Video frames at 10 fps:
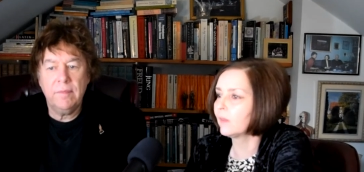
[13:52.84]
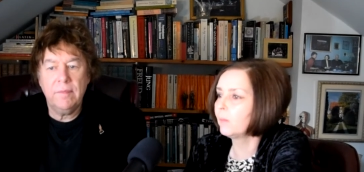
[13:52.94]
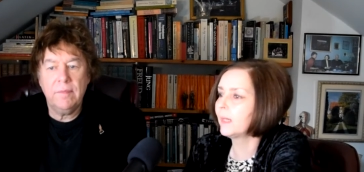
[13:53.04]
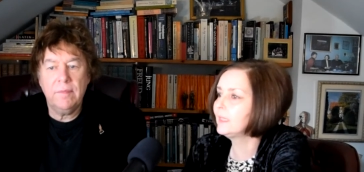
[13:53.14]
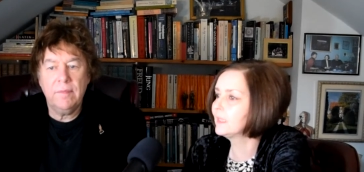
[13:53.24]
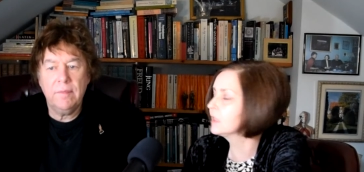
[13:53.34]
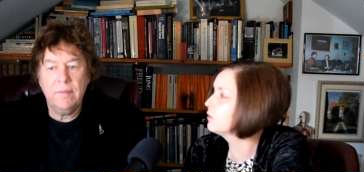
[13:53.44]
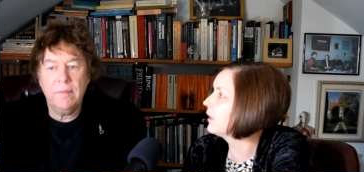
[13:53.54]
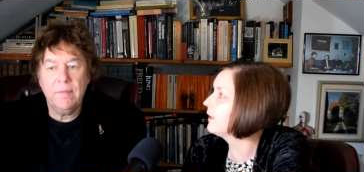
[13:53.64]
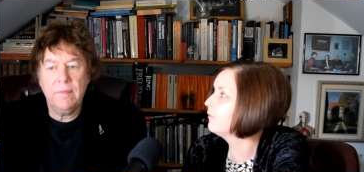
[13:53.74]
Speaker 1: the
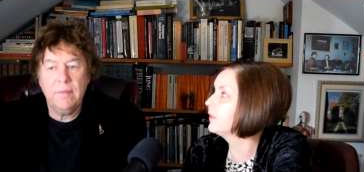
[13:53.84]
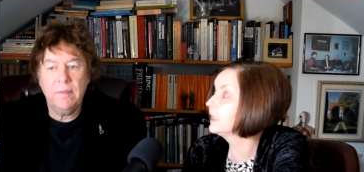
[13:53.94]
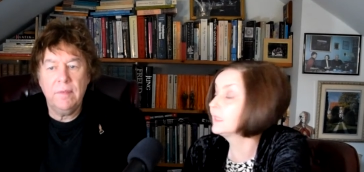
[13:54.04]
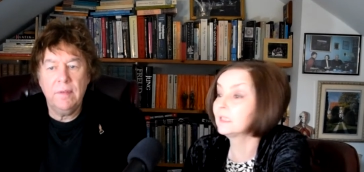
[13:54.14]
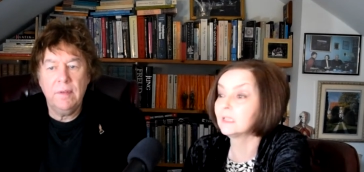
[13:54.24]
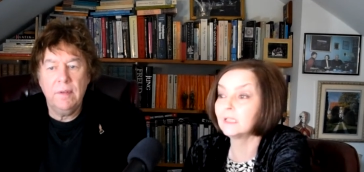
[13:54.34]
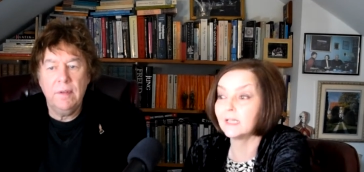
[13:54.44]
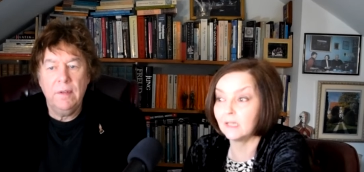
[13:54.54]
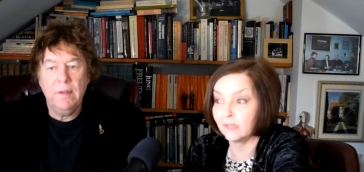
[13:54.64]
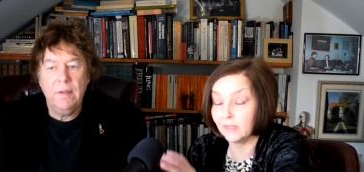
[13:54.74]
basics right first and
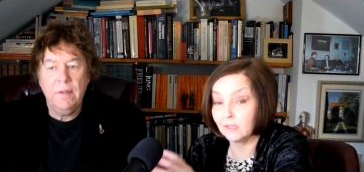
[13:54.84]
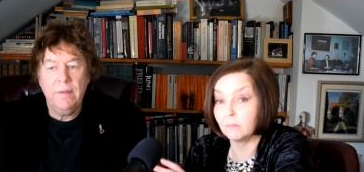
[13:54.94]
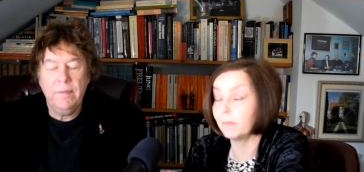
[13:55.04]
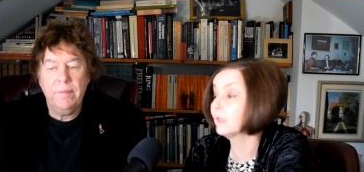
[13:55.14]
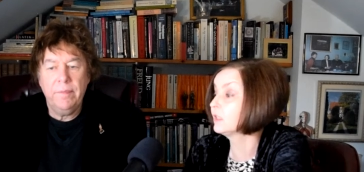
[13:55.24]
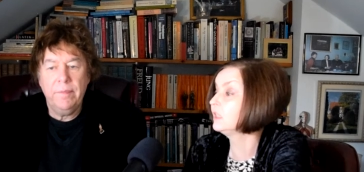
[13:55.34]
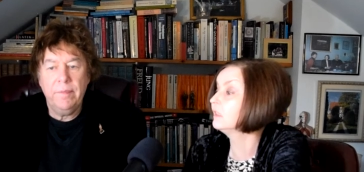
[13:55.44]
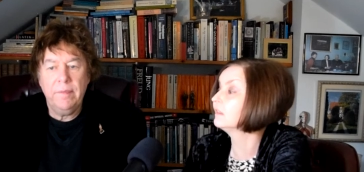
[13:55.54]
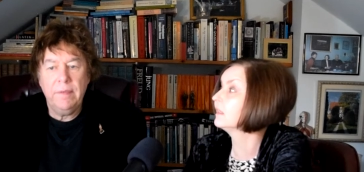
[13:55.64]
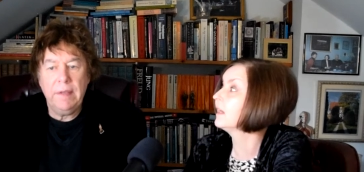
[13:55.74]
then and then come back to
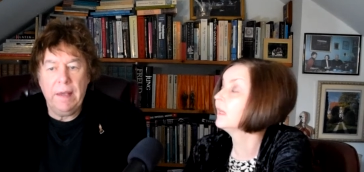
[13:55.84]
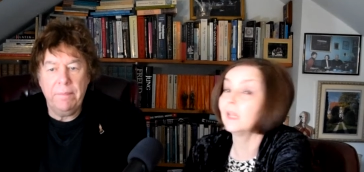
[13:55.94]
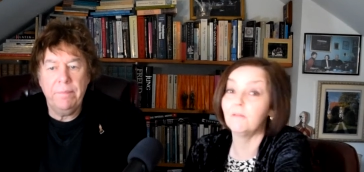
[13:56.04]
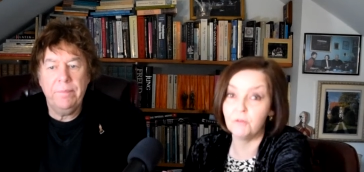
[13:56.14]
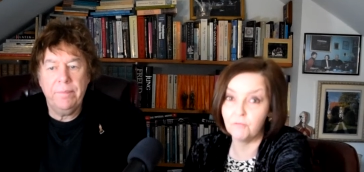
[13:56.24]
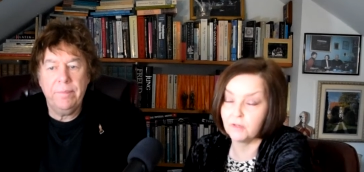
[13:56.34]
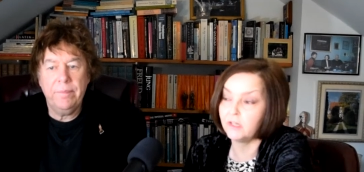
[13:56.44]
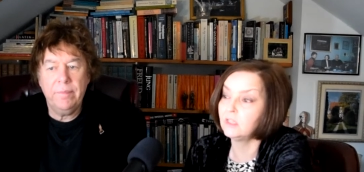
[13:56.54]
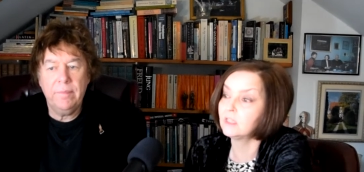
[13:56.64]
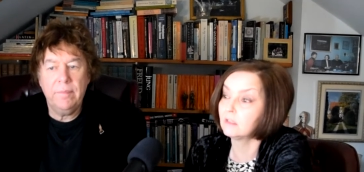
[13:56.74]
Jung yeah. if you feel
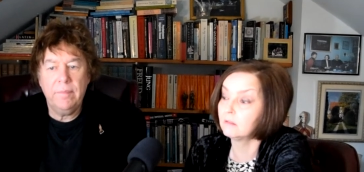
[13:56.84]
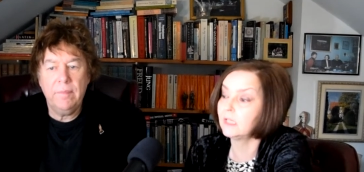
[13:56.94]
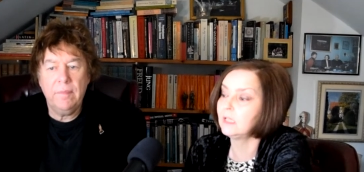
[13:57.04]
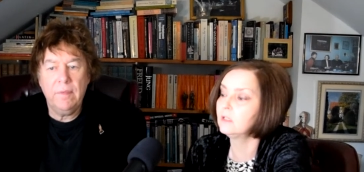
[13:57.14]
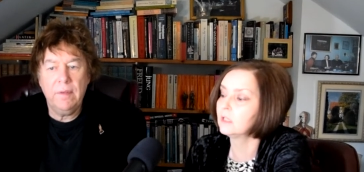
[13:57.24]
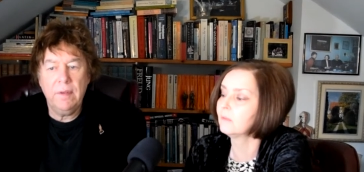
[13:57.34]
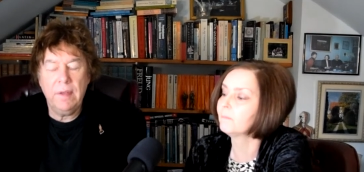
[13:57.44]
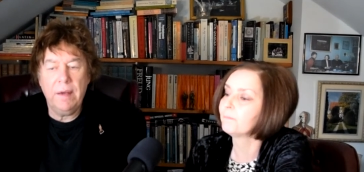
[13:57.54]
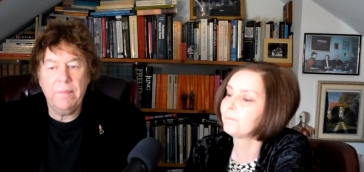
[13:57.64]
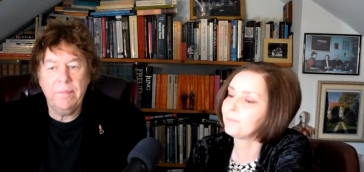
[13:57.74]
you would still need to
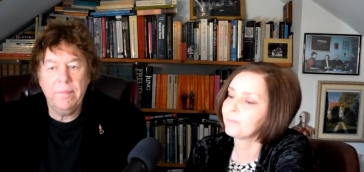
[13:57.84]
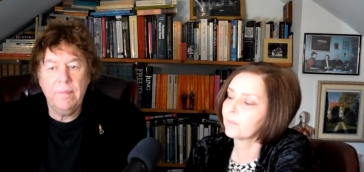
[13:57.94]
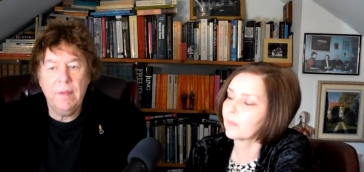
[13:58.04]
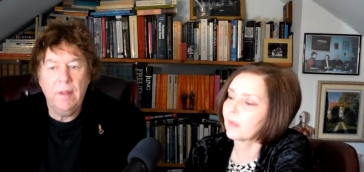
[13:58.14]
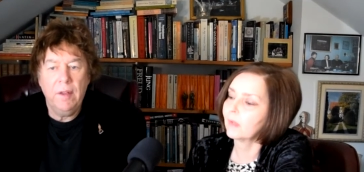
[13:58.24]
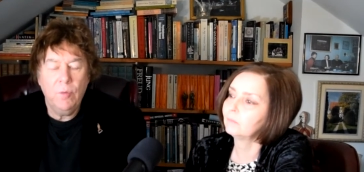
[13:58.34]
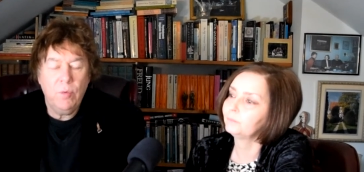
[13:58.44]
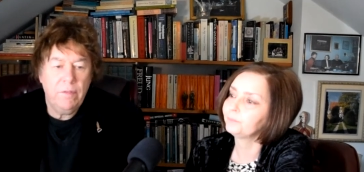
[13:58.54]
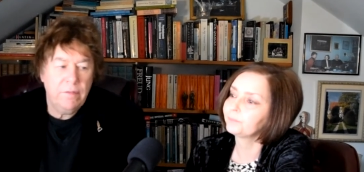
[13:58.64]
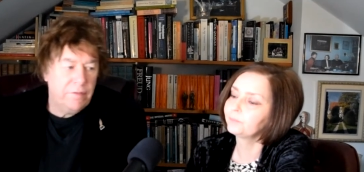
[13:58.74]

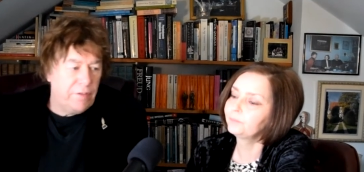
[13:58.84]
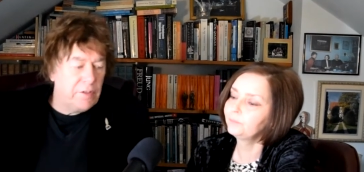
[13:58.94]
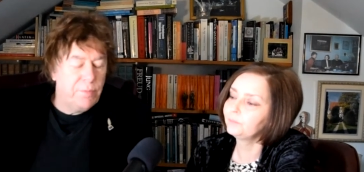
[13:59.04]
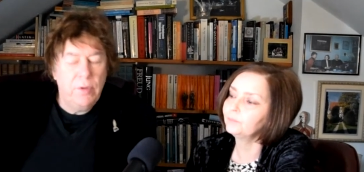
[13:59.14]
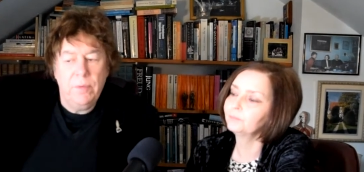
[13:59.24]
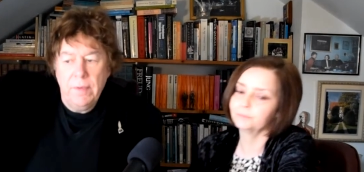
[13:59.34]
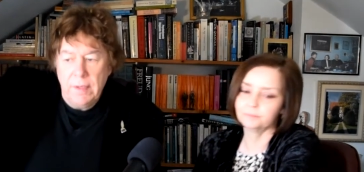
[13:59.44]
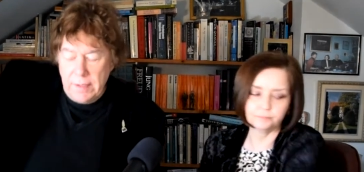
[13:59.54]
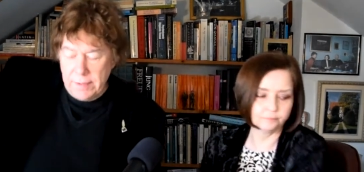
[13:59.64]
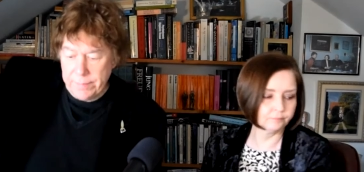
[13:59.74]
Speaker 2: Thanks, Paul.
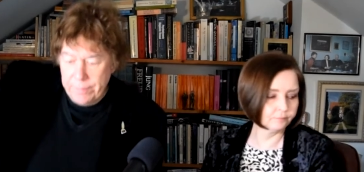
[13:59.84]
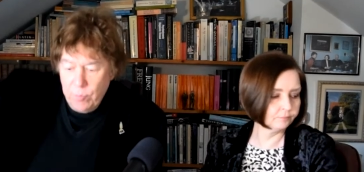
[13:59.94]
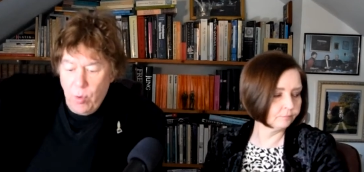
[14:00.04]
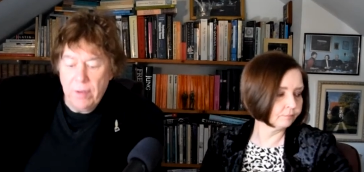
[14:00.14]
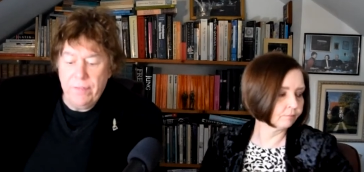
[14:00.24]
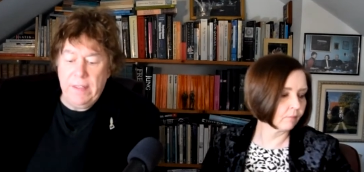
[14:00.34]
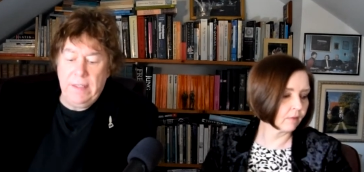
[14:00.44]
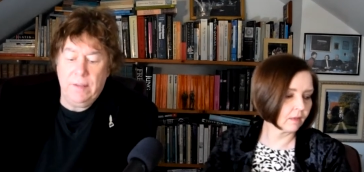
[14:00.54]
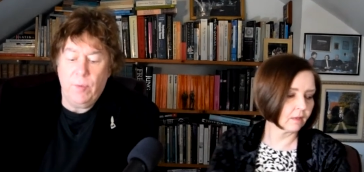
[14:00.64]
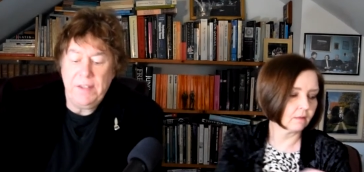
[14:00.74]
Um, one of
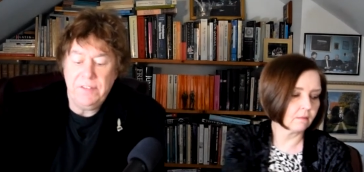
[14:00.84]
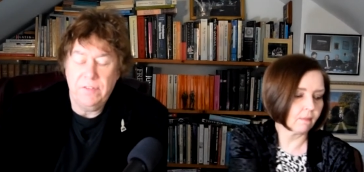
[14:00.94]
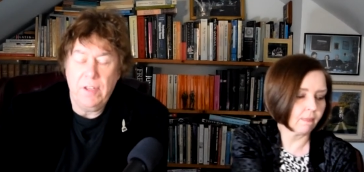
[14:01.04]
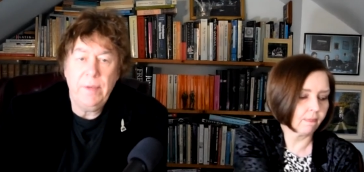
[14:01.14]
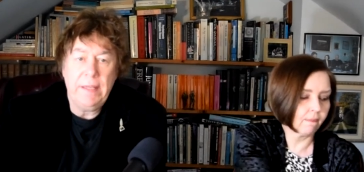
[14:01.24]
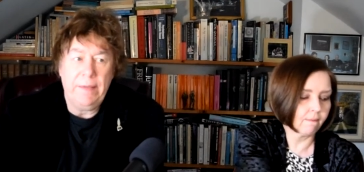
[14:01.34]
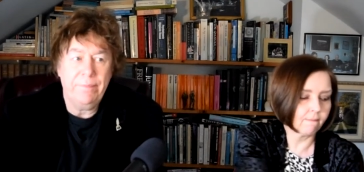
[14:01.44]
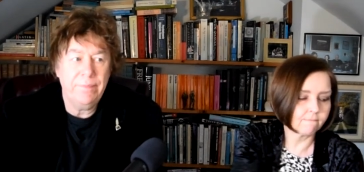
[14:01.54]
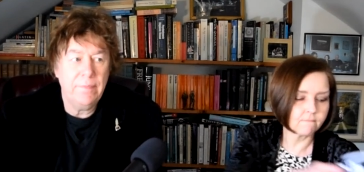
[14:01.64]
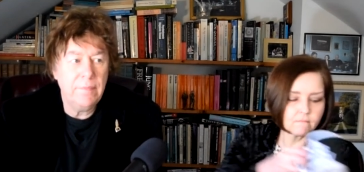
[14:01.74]
the, the ways of doing it
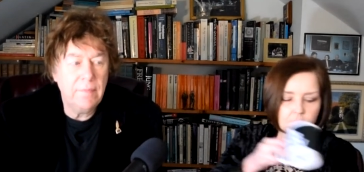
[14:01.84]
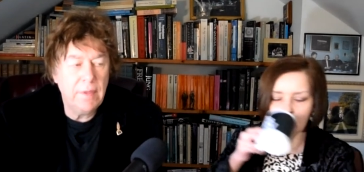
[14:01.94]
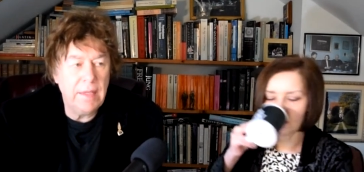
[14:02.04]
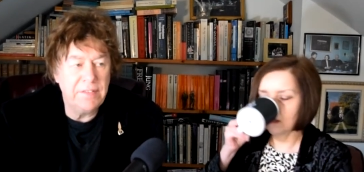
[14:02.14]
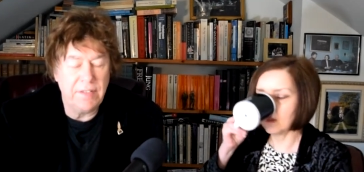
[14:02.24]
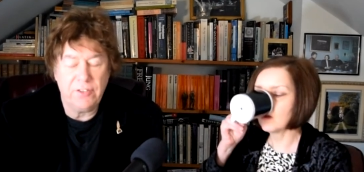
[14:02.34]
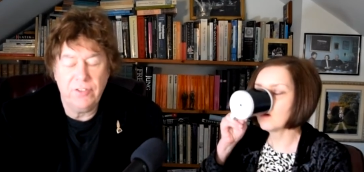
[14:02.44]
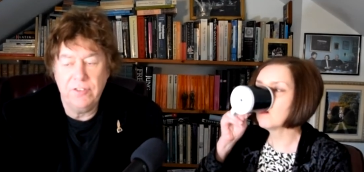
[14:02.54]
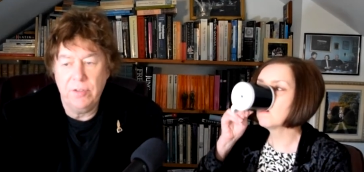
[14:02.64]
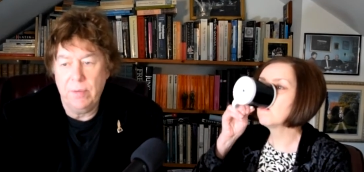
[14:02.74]
is
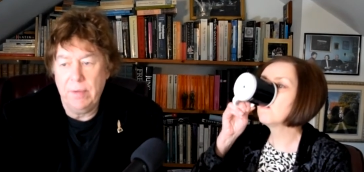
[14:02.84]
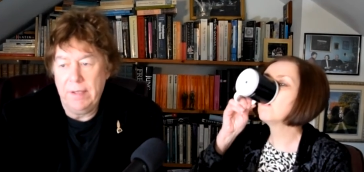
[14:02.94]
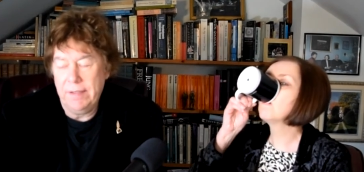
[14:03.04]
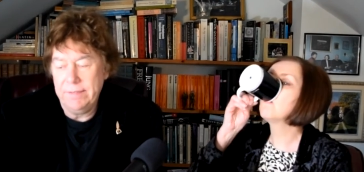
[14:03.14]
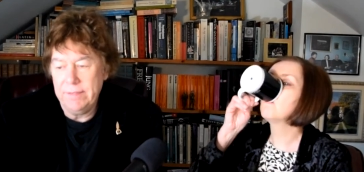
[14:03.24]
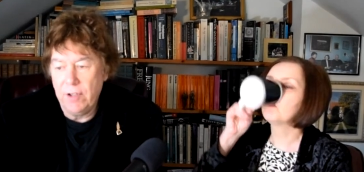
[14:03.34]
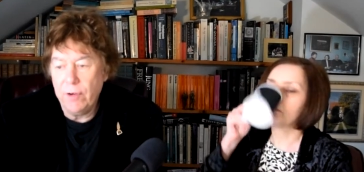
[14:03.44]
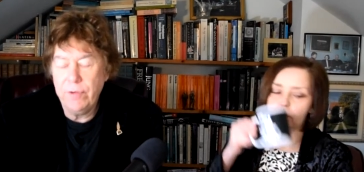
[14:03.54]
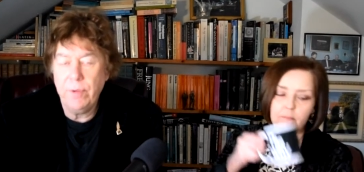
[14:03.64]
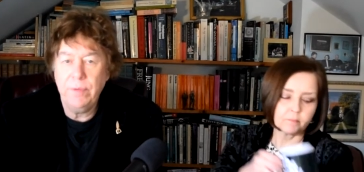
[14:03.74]
actually to
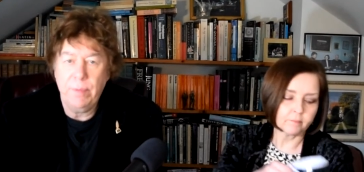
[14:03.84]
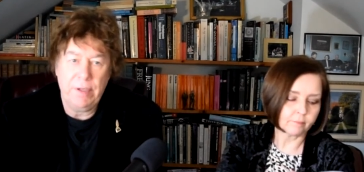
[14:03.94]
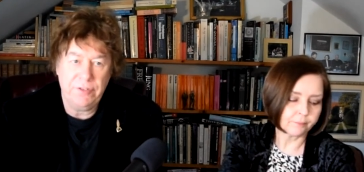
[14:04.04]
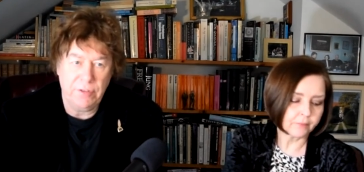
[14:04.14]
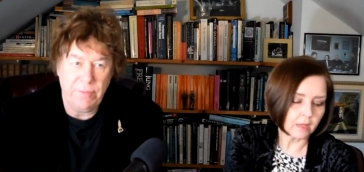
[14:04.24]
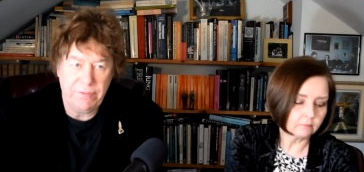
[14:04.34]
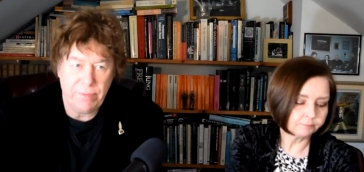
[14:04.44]
go through the personal myth